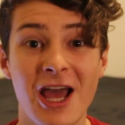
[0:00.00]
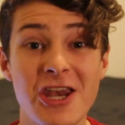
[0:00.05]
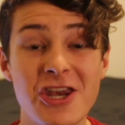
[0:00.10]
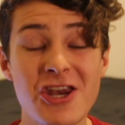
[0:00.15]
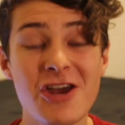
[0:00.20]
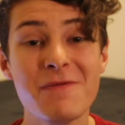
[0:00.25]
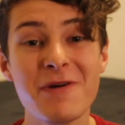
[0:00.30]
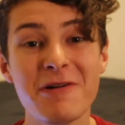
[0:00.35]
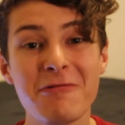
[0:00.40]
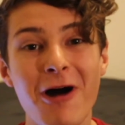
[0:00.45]

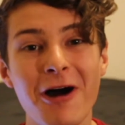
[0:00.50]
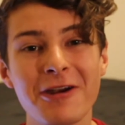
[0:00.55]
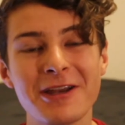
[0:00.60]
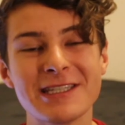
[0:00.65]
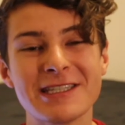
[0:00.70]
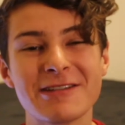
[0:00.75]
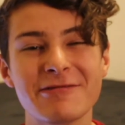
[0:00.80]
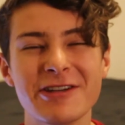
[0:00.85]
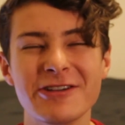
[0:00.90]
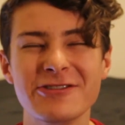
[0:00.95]
Number 1
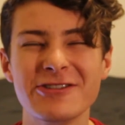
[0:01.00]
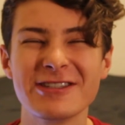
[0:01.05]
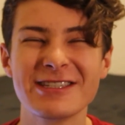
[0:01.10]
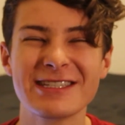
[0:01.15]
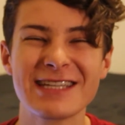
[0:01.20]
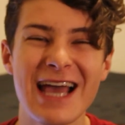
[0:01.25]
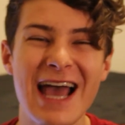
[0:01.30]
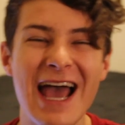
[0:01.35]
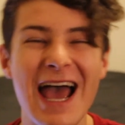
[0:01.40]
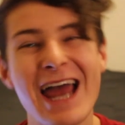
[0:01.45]
is someone who
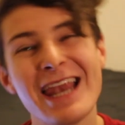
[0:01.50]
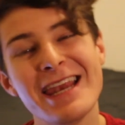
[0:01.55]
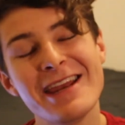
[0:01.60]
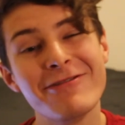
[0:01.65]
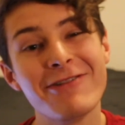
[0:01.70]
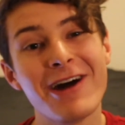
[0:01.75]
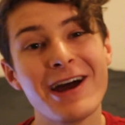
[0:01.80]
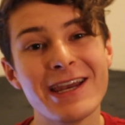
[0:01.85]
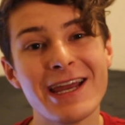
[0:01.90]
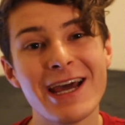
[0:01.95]
doesn't get
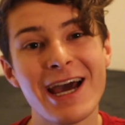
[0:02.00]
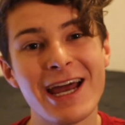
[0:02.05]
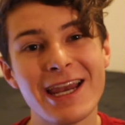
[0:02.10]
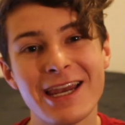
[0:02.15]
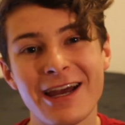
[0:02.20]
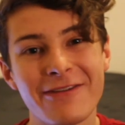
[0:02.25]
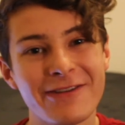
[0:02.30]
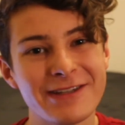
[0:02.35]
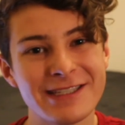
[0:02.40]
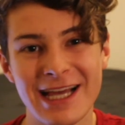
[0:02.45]
anywhere near
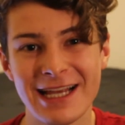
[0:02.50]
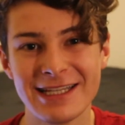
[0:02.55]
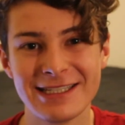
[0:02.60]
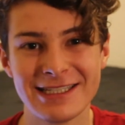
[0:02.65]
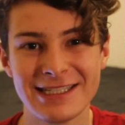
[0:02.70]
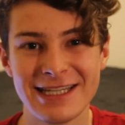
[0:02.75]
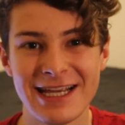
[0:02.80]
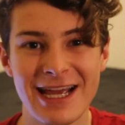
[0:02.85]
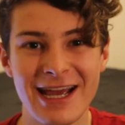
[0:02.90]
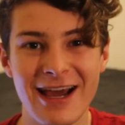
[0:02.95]
enough
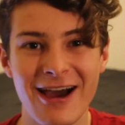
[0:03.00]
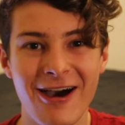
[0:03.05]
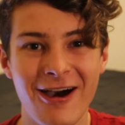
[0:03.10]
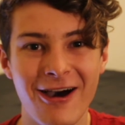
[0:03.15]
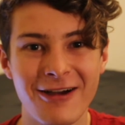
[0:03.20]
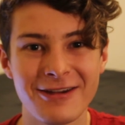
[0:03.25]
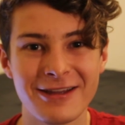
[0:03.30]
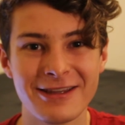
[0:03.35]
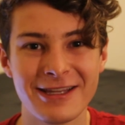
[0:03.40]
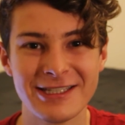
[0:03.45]
attention here
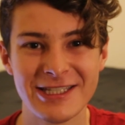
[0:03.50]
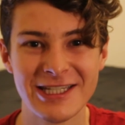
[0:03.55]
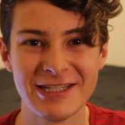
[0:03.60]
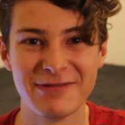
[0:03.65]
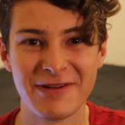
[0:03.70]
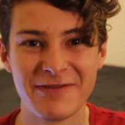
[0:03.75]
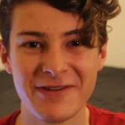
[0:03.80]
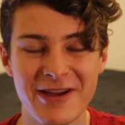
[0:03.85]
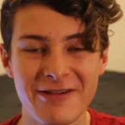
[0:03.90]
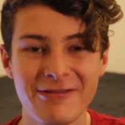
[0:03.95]
on the
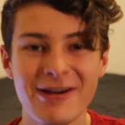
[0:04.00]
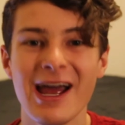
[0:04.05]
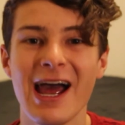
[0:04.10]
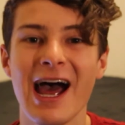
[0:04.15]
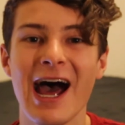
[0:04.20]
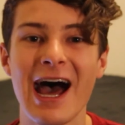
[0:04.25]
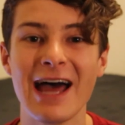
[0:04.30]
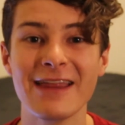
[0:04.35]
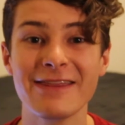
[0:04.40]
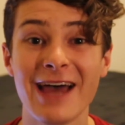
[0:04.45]
Jew Review,
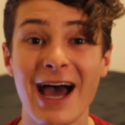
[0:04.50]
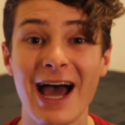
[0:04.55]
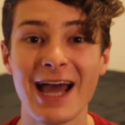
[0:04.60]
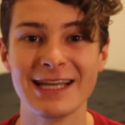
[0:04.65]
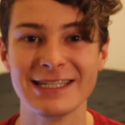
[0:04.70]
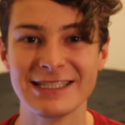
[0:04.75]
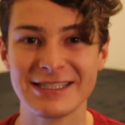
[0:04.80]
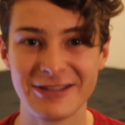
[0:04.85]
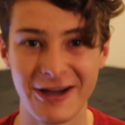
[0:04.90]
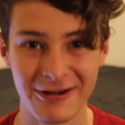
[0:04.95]
and
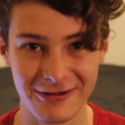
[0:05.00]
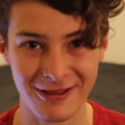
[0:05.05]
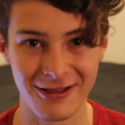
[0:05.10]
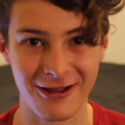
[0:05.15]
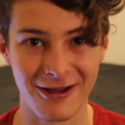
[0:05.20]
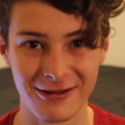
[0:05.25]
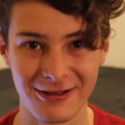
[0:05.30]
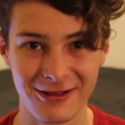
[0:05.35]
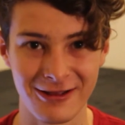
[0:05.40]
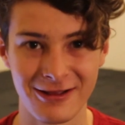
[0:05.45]
that is Dog
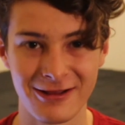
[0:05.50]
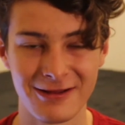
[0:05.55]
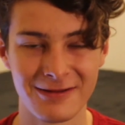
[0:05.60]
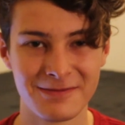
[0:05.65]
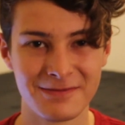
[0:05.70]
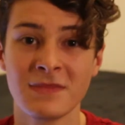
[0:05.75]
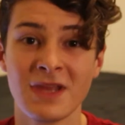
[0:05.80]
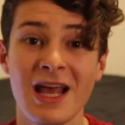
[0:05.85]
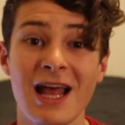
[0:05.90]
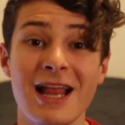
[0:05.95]
Love.
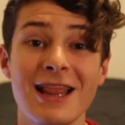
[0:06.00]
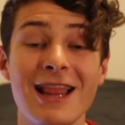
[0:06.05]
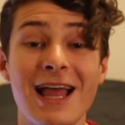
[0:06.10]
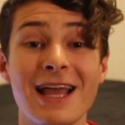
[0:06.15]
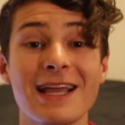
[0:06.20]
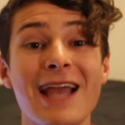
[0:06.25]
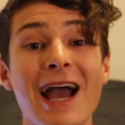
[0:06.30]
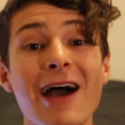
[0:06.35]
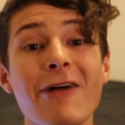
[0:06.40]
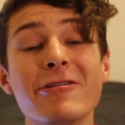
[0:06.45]

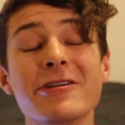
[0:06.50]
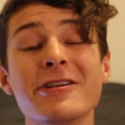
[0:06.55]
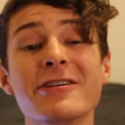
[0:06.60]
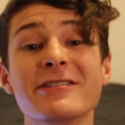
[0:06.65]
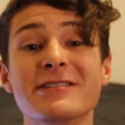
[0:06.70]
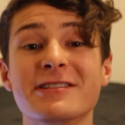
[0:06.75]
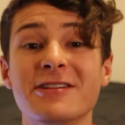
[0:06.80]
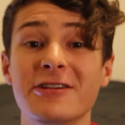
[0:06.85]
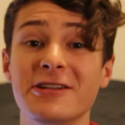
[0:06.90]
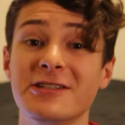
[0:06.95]
Like, how on
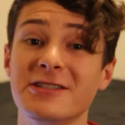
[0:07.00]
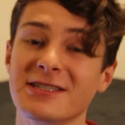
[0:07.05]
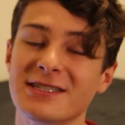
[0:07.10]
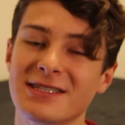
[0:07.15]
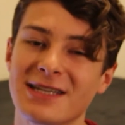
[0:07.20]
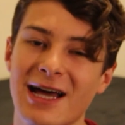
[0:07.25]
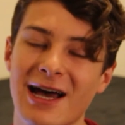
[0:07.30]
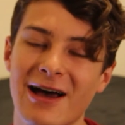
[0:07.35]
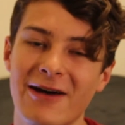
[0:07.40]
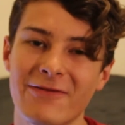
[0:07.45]
earth Dodie
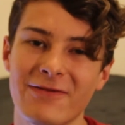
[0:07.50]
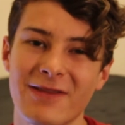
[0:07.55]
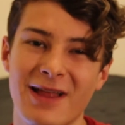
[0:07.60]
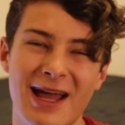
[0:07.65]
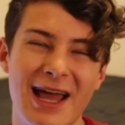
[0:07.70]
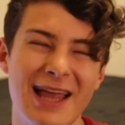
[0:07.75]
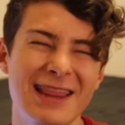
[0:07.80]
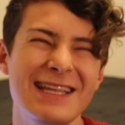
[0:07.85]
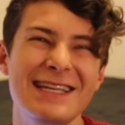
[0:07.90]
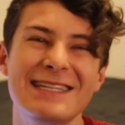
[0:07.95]
doesn't have like at